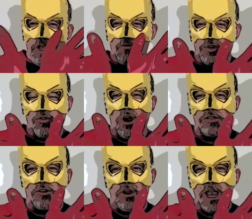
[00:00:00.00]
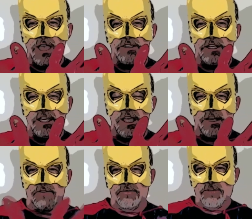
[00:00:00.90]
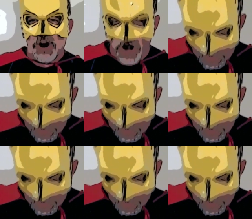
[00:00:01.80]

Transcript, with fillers: and we cross our hands again. All right,